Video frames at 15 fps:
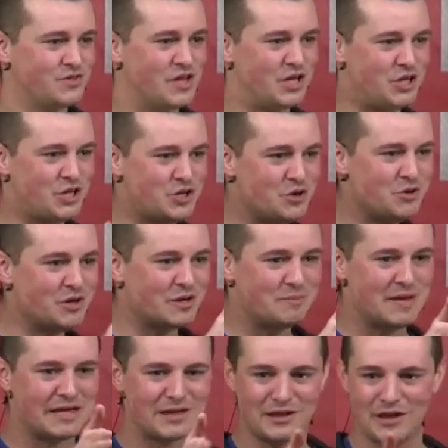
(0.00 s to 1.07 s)
so that you
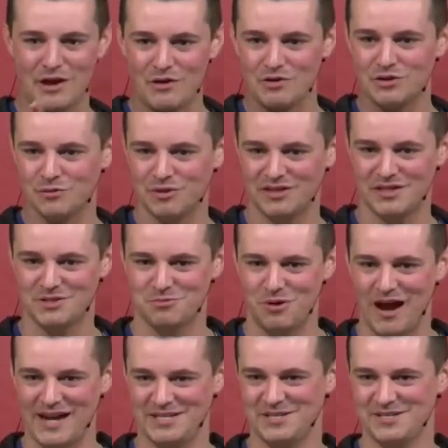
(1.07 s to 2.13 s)
could be clothed with his
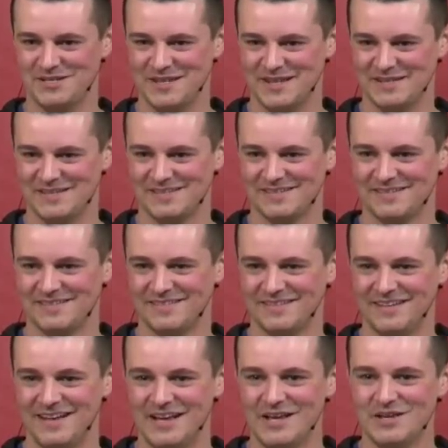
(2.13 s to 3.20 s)
righteousness,
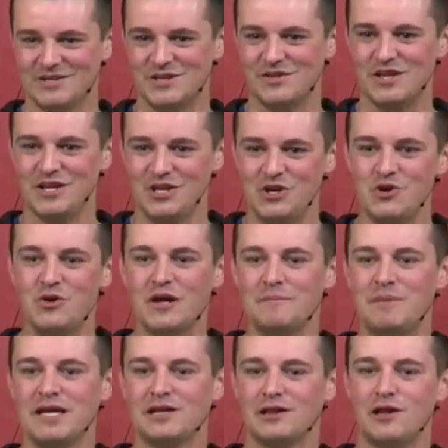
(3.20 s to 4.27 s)
so that you
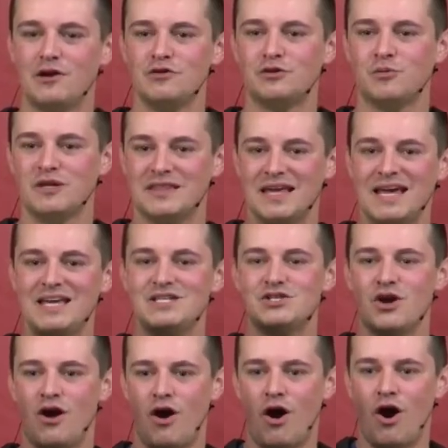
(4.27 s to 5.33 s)
could be clothed with
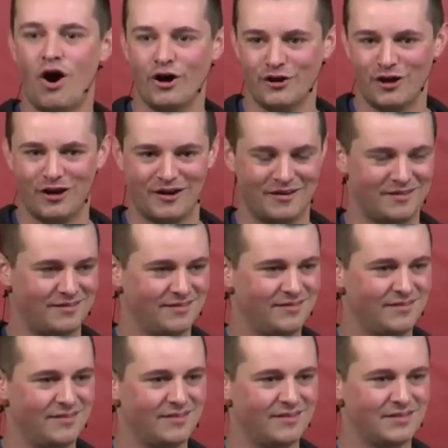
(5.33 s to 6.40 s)
his honor.
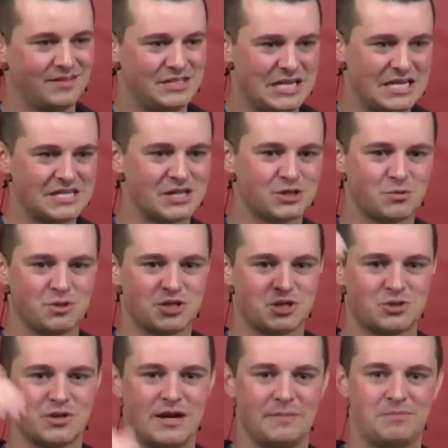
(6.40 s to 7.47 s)
Jesus
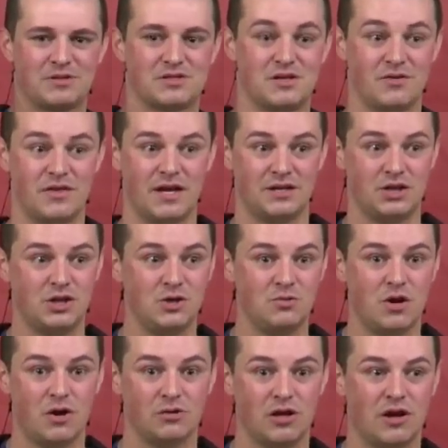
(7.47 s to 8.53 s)
was stripped so that
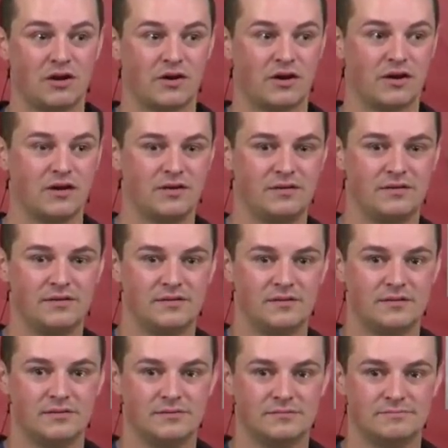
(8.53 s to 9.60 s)
you no longer
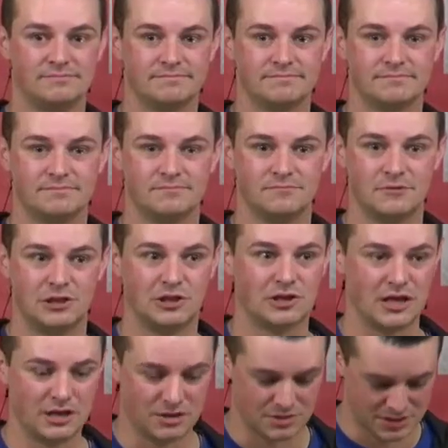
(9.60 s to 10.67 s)
would
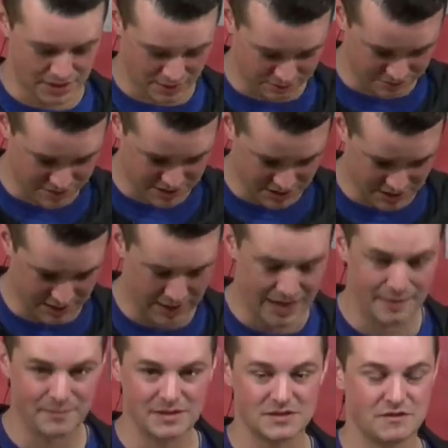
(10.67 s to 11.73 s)
look at yourself and say,
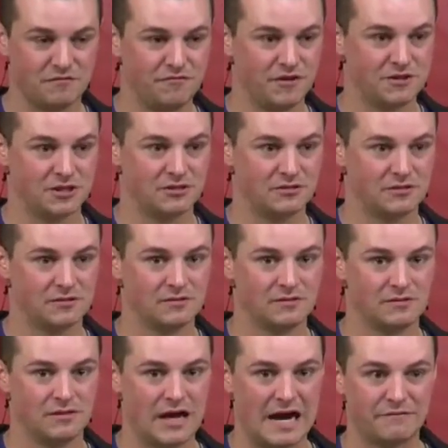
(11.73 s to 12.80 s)
I'm insufficient.
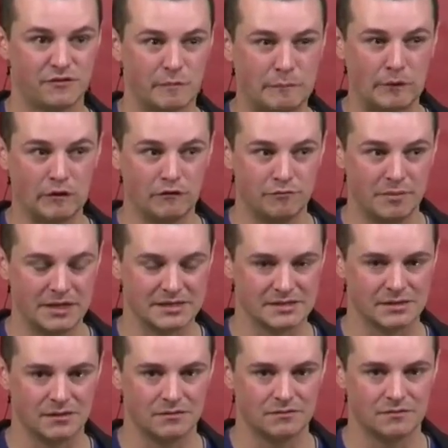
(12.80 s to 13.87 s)
I have to prove
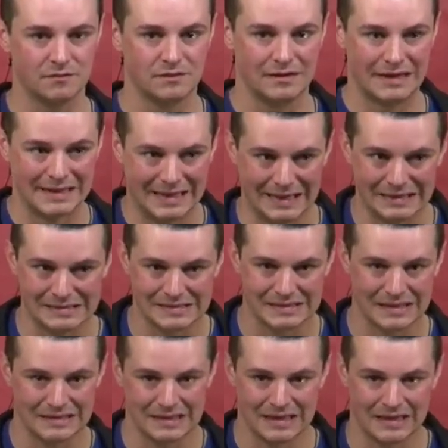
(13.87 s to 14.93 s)
myself. I can't
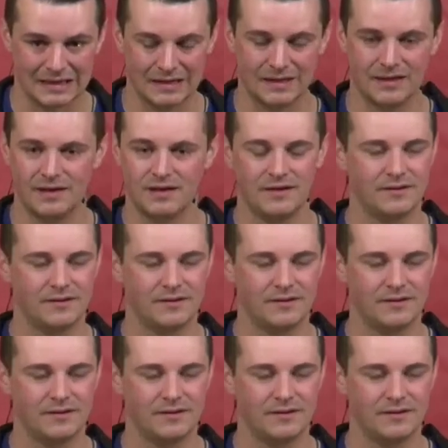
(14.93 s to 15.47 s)
say that.